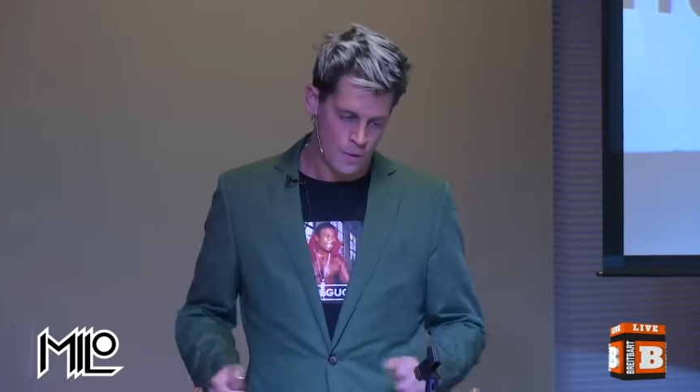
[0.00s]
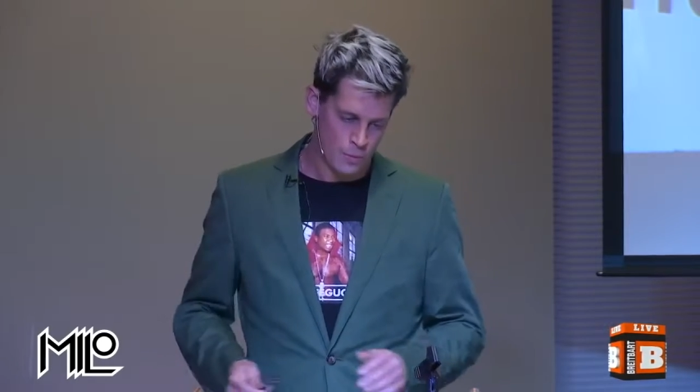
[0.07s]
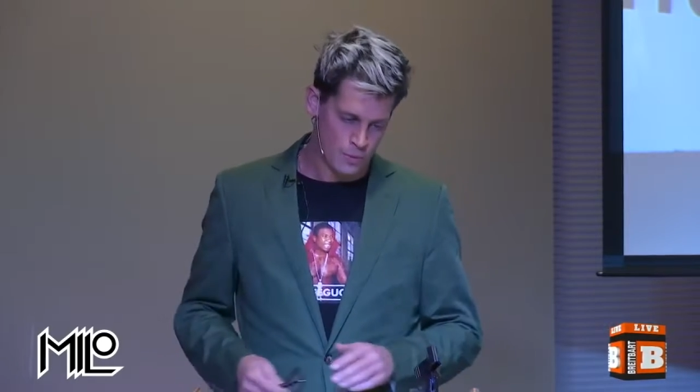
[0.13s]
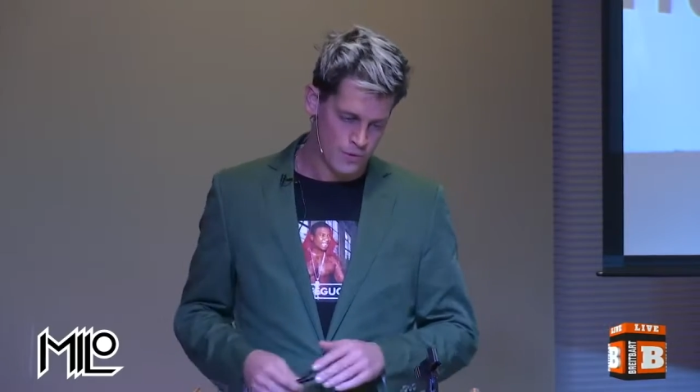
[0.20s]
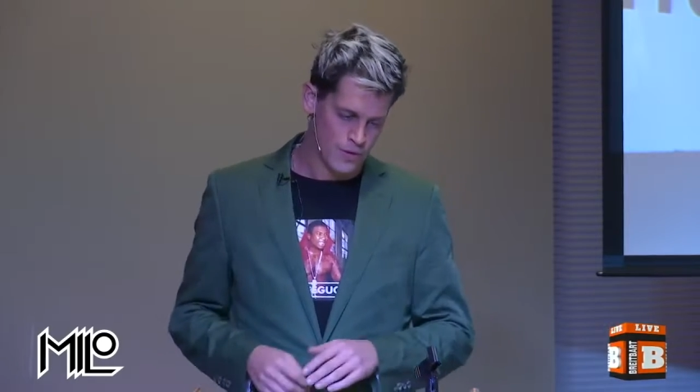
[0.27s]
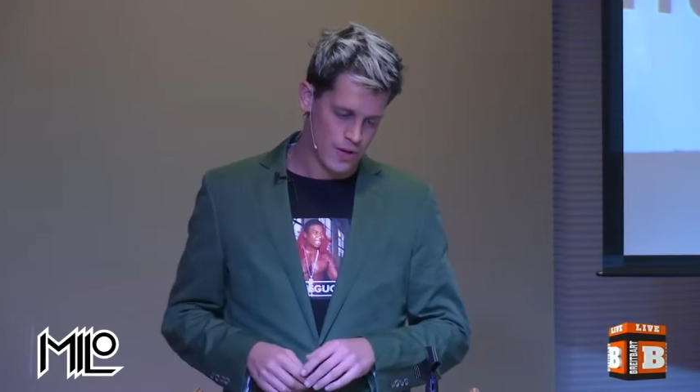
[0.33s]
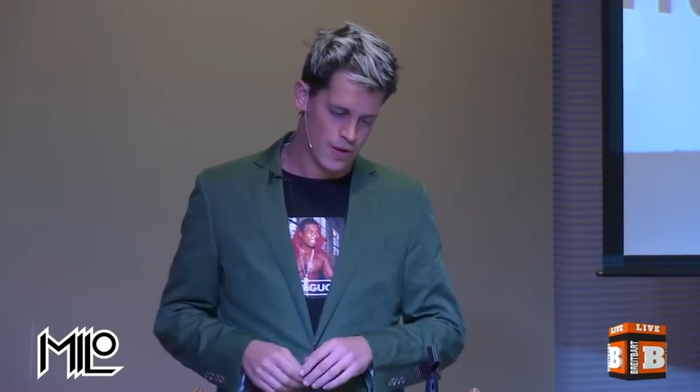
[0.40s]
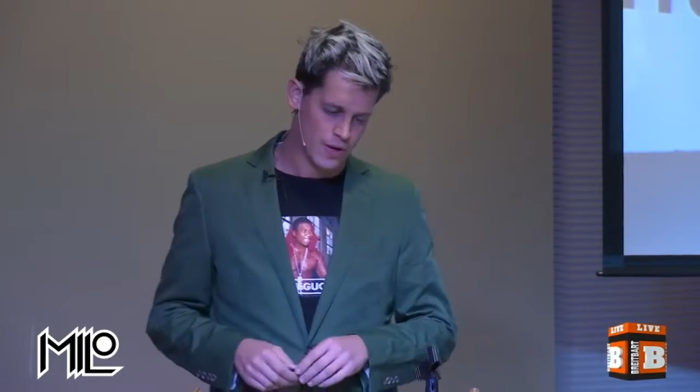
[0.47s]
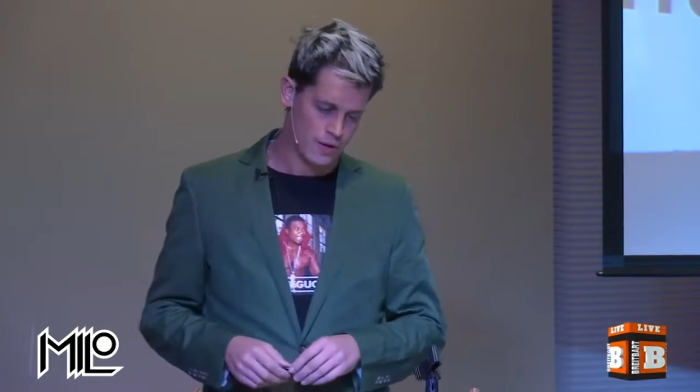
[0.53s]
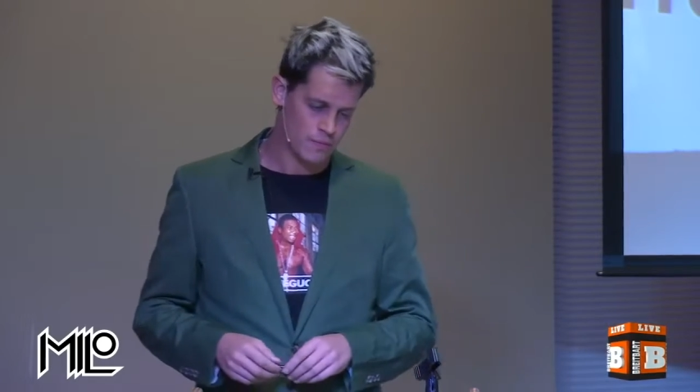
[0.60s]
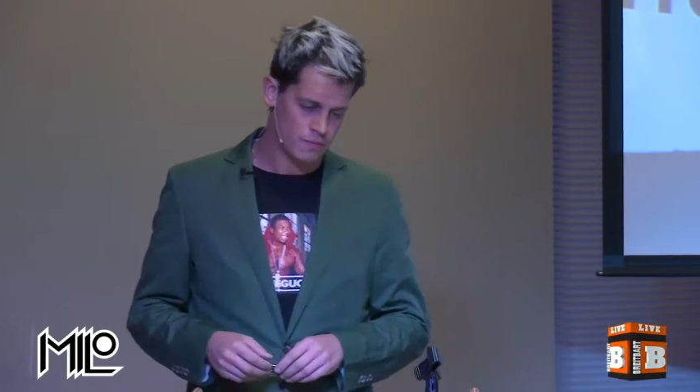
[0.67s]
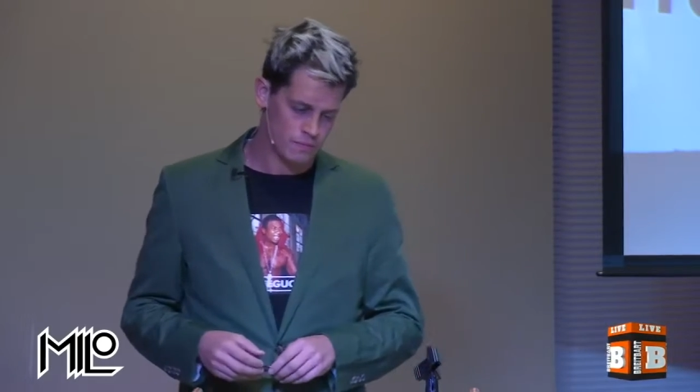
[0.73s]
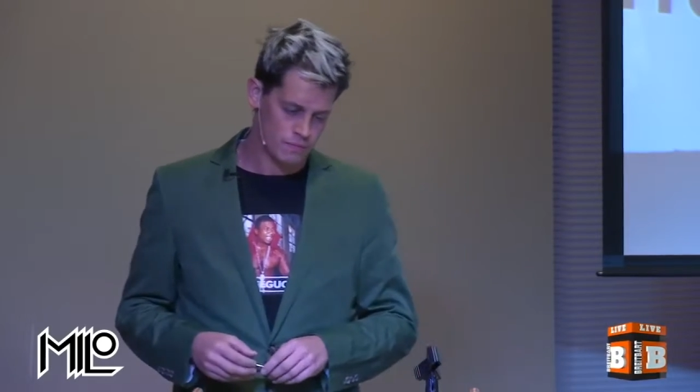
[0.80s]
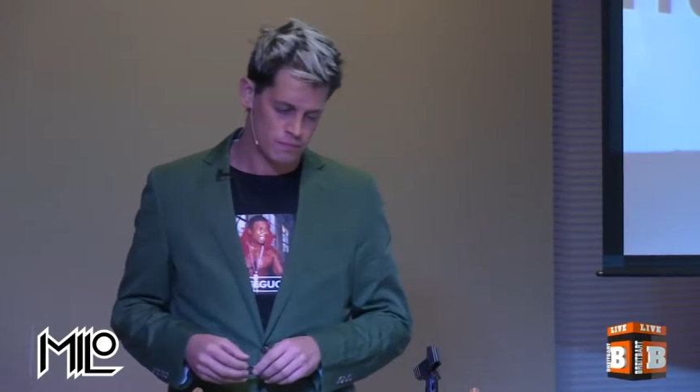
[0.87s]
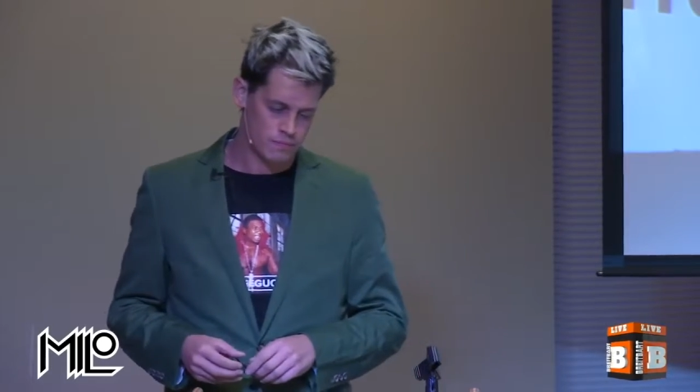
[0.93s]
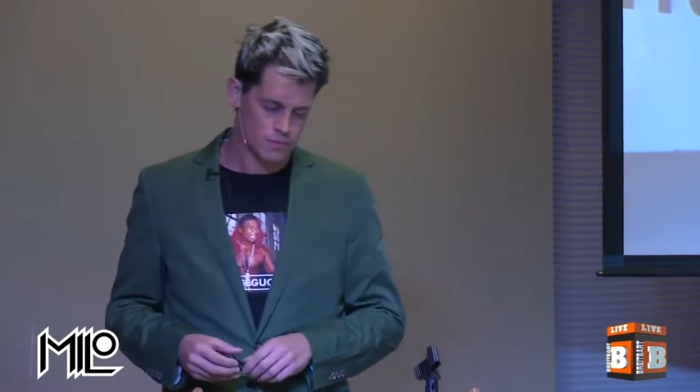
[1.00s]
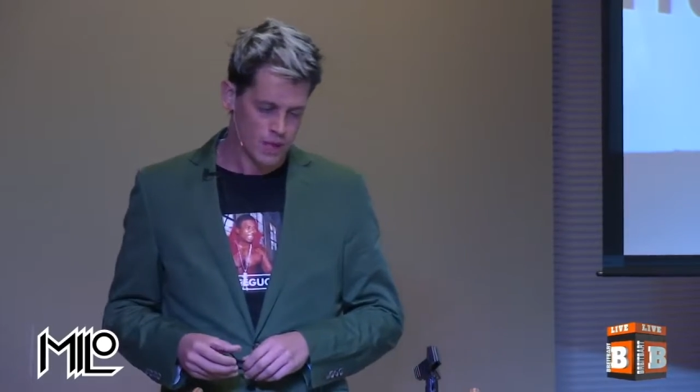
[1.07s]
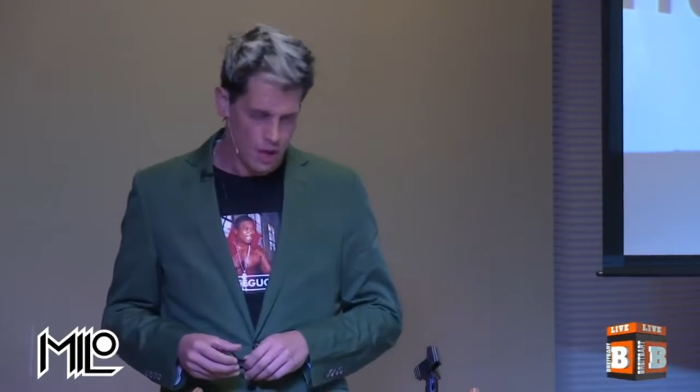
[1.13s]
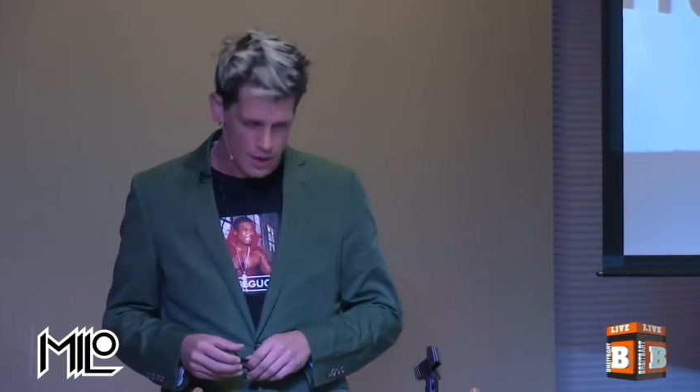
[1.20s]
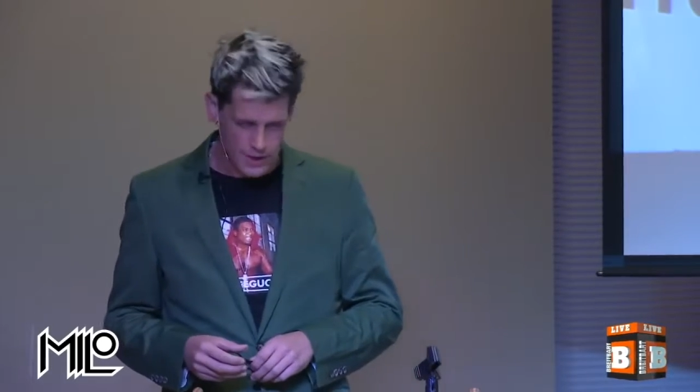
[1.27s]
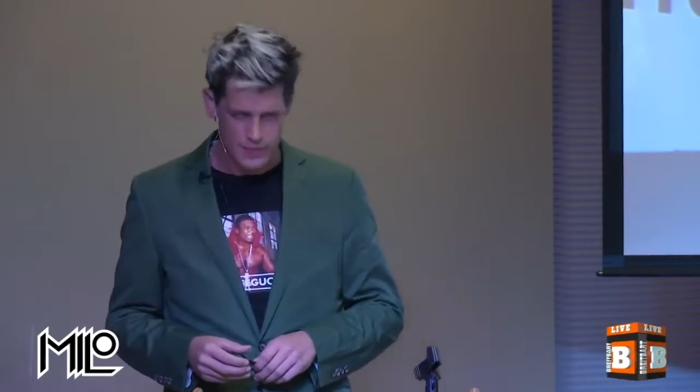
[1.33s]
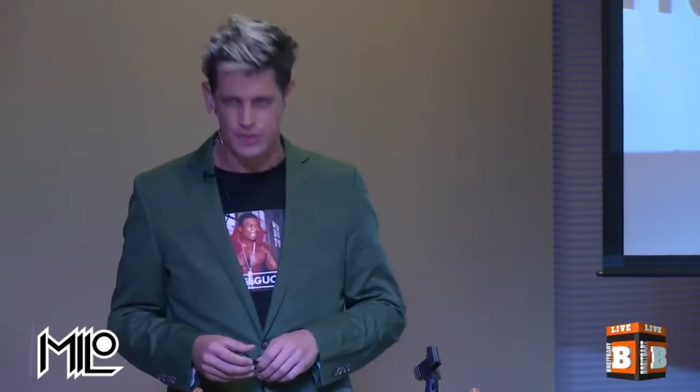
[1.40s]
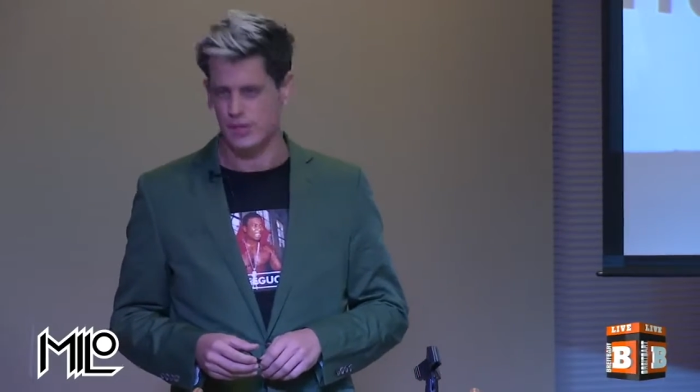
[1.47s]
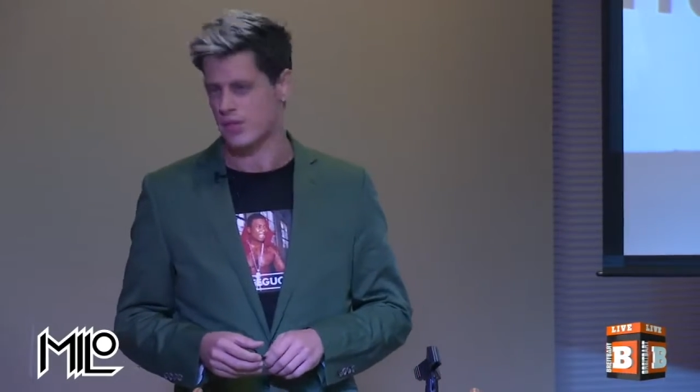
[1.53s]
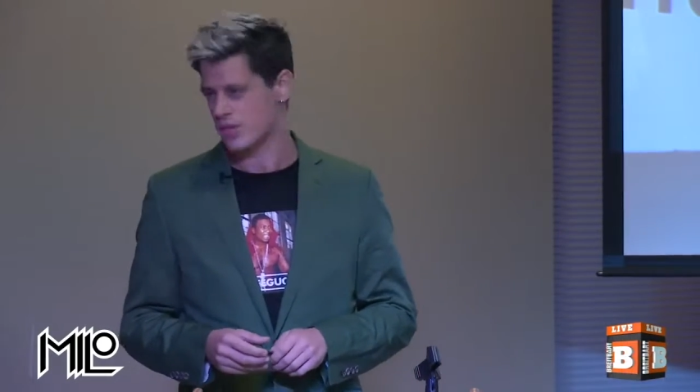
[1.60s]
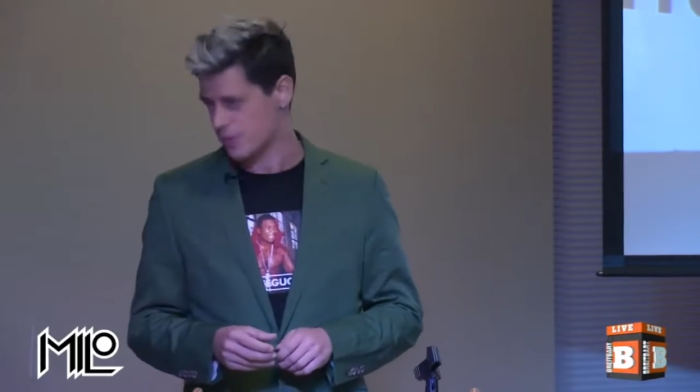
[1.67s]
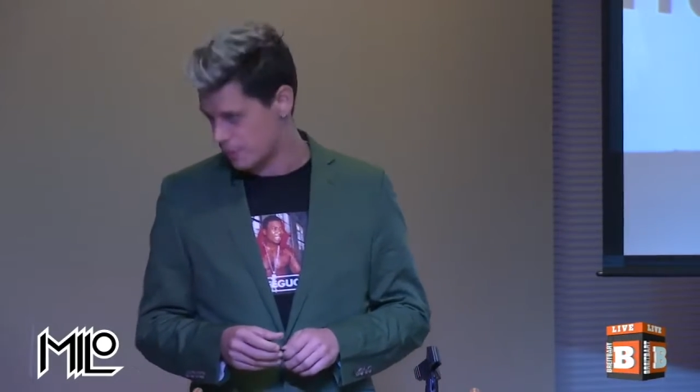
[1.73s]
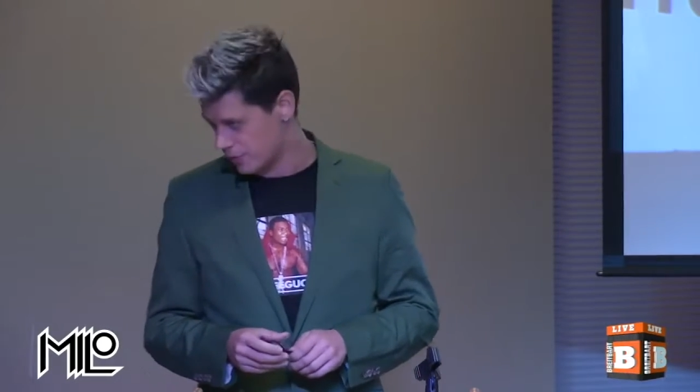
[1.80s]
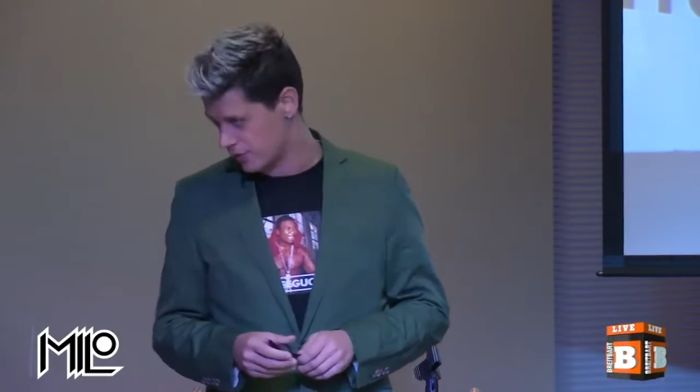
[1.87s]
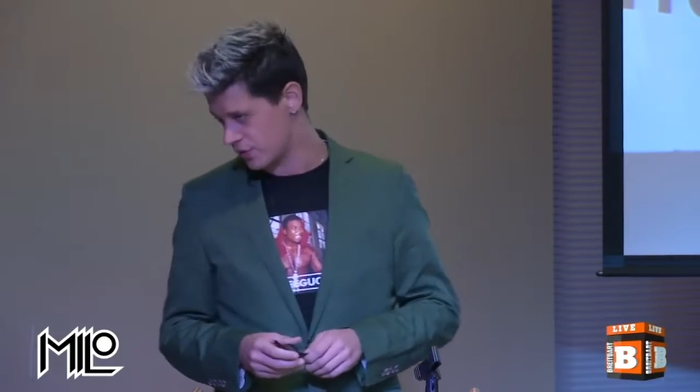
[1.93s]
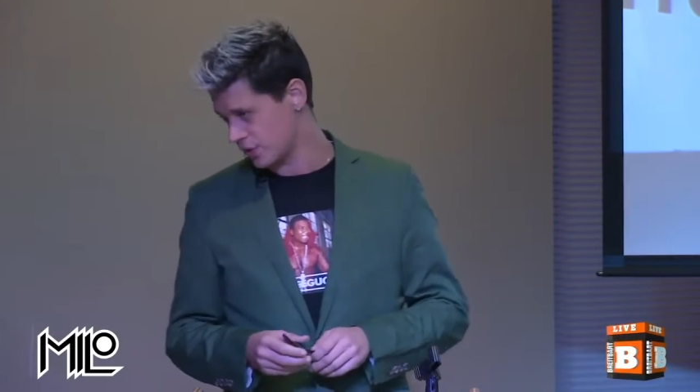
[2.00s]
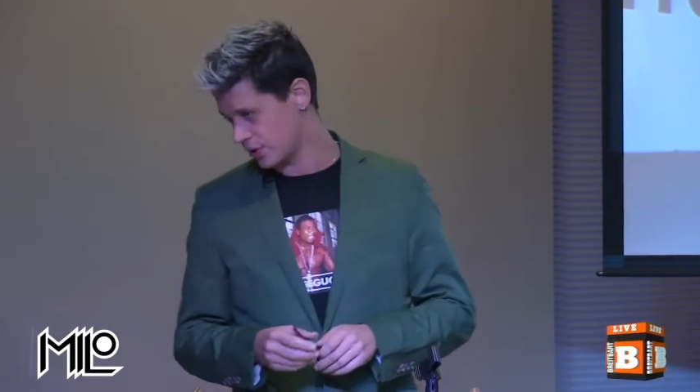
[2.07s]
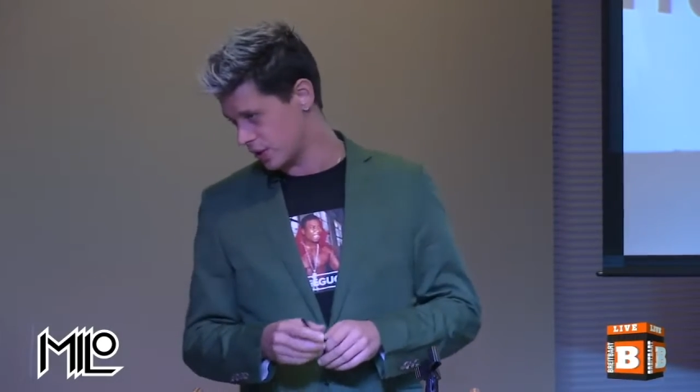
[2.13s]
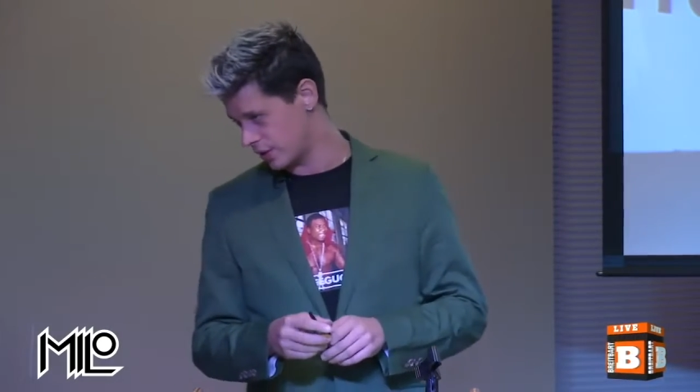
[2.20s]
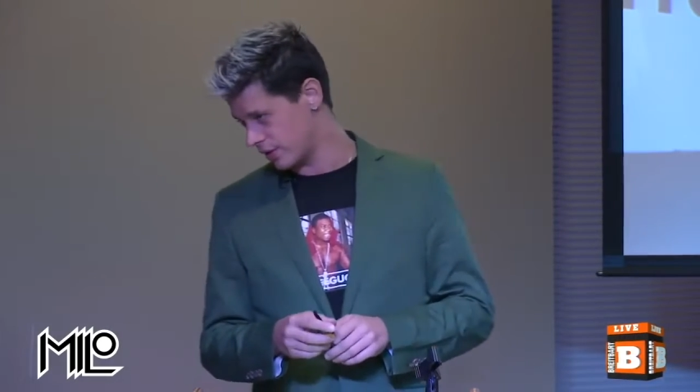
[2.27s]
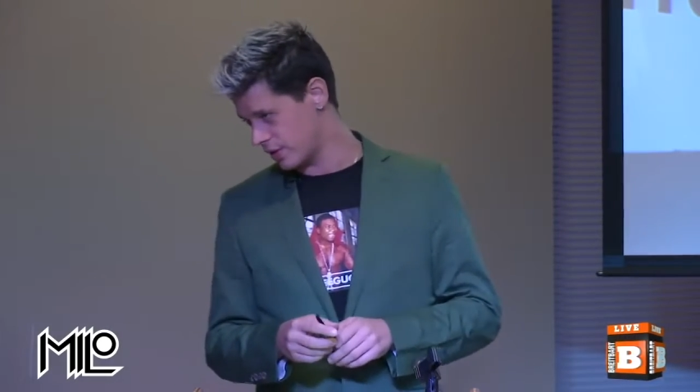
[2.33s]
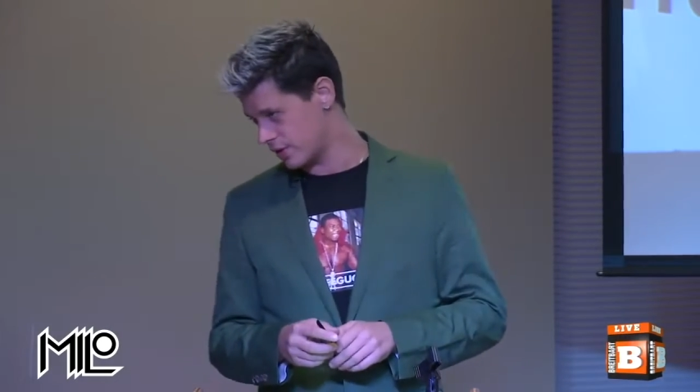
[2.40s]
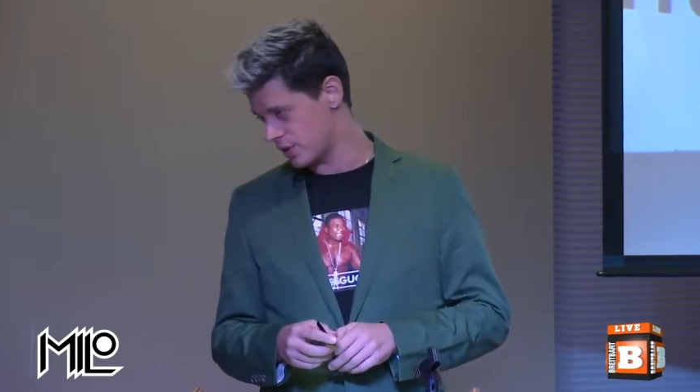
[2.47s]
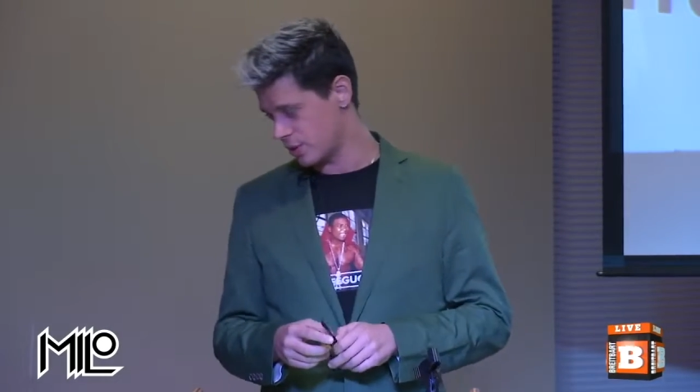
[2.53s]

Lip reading: With their lies and conspiracy theories,